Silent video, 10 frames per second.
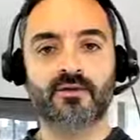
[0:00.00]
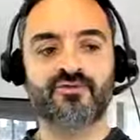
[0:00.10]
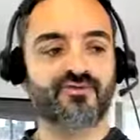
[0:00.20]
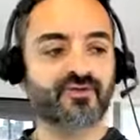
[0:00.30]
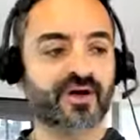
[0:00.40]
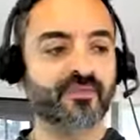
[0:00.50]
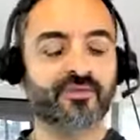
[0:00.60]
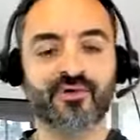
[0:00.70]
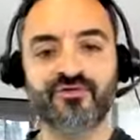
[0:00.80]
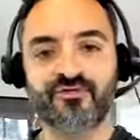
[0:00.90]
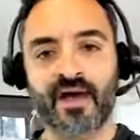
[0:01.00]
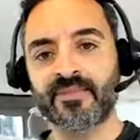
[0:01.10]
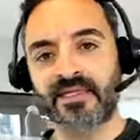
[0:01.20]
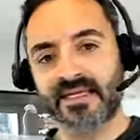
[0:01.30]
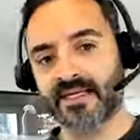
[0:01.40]
Triggerproof
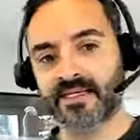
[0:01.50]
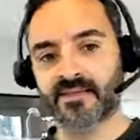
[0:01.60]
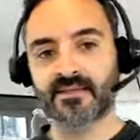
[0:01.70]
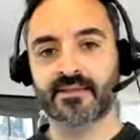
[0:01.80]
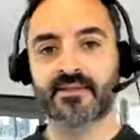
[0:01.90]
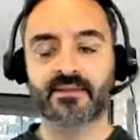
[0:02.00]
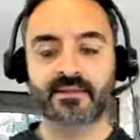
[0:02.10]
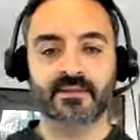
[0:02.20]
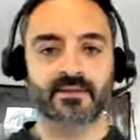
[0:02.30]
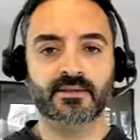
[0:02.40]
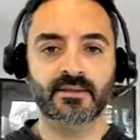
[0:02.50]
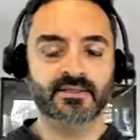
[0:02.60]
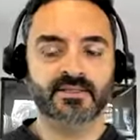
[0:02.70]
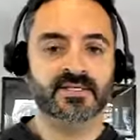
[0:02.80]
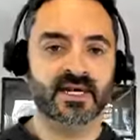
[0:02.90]
family.
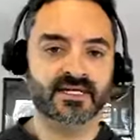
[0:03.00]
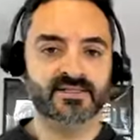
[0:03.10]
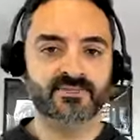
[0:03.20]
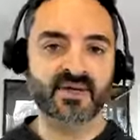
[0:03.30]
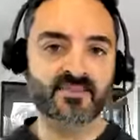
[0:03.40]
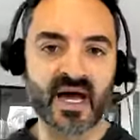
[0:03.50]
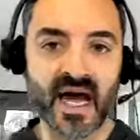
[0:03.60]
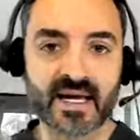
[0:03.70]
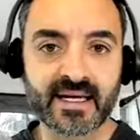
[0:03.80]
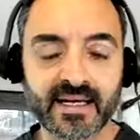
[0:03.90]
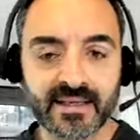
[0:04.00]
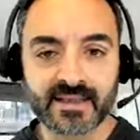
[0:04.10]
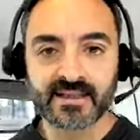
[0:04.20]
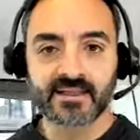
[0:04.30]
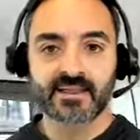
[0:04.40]
It's nice to be back
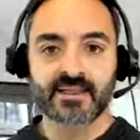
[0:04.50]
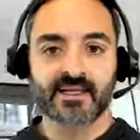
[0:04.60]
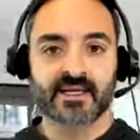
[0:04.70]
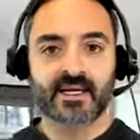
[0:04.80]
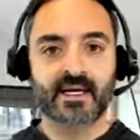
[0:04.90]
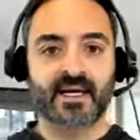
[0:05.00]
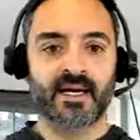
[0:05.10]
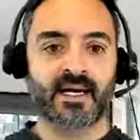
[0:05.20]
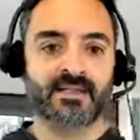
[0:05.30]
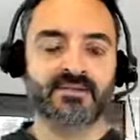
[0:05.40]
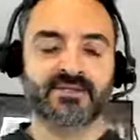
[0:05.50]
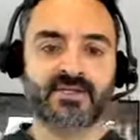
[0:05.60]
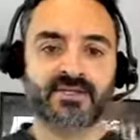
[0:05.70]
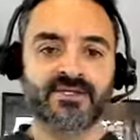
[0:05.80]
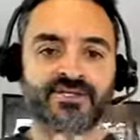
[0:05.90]
and
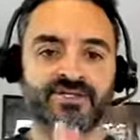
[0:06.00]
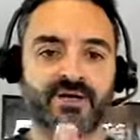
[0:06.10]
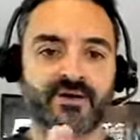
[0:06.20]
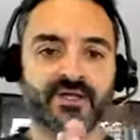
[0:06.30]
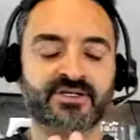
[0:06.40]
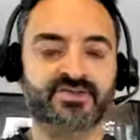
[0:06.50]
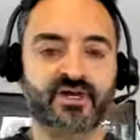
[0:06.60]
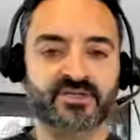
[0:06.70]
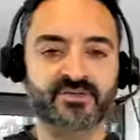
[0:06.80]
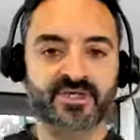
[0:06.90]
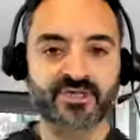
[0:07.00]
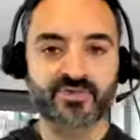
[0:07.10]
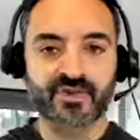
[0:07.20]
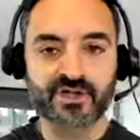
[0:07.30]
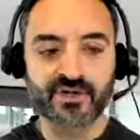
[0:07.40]
sharing this transmission
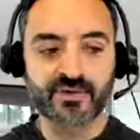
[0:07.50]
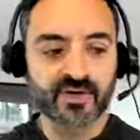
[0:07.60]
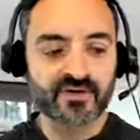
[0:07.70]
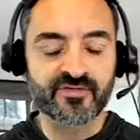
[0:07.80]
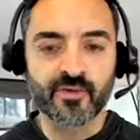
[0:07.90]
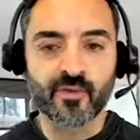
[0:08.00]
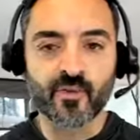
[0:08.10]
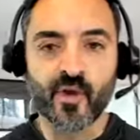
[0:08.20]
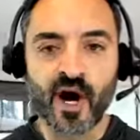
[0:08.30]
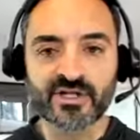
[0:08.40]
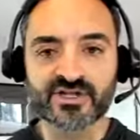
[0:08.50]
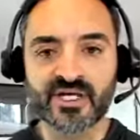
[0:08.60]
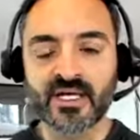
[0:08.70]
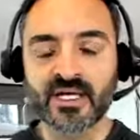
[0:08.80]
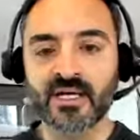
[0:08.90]
with you. If you're
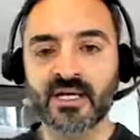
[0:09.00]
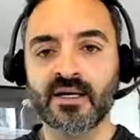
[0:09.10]
watching